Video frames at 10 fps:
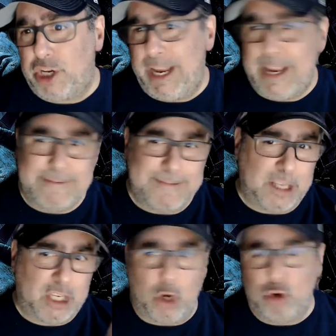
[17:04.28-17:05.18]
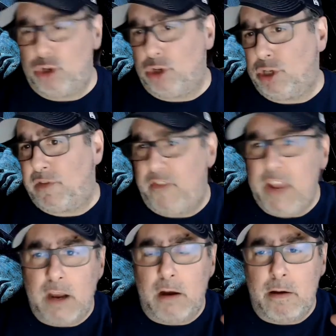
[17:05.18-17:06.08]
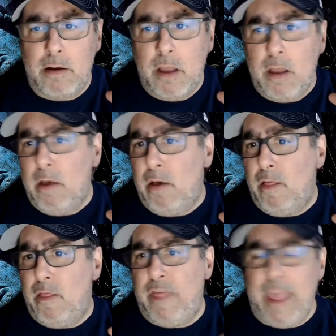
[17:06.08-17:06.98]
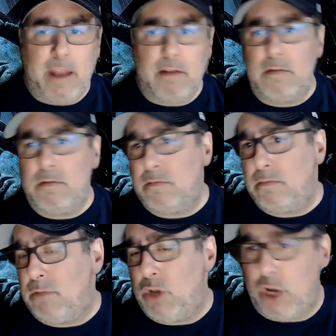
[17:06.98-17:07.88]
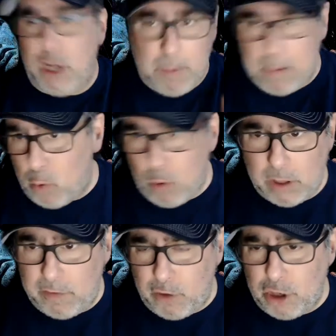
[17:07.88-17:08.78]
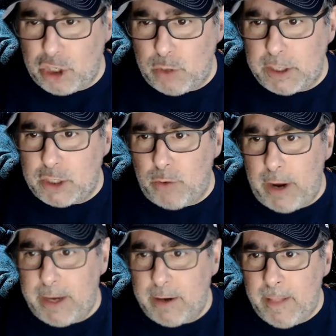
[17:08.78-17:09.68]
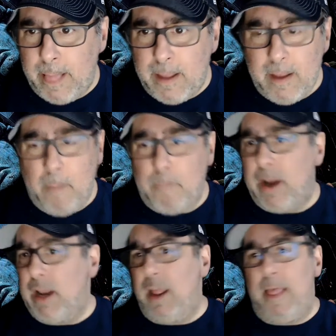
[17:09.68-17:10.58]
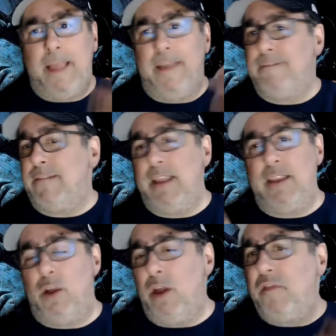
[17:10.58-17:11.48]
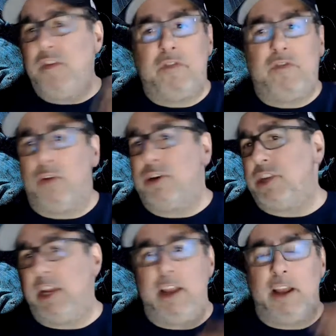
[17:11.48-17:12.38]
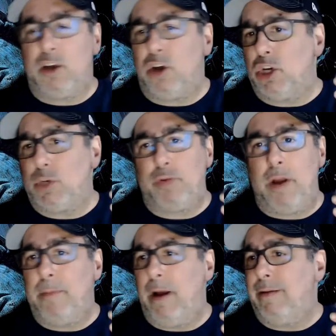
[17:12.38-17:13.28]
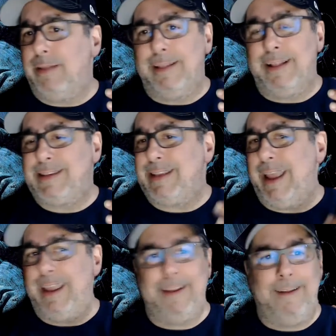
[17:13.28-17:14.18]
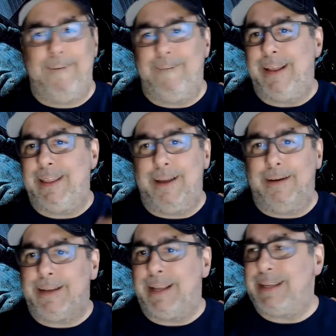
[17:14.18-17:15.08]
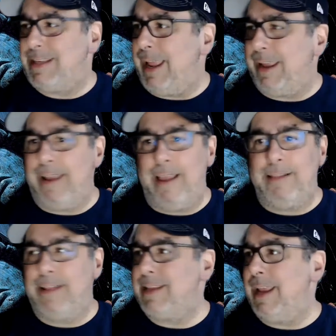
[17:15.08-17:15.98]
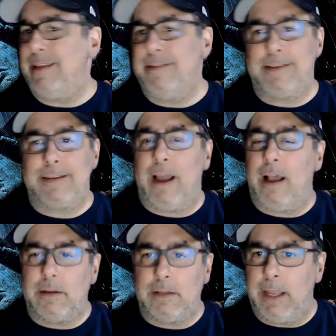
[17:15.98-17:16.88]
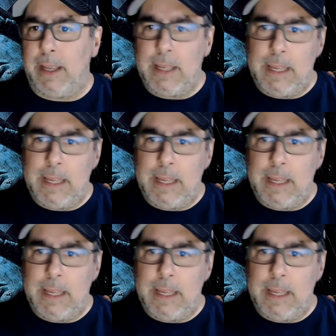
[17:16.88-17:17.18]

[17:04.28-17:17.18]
in the social sphere, then you're going to be morally virtuous, right? But if your flourishing occurs primarily, let's say, in the artistic and let's say in the scholarly,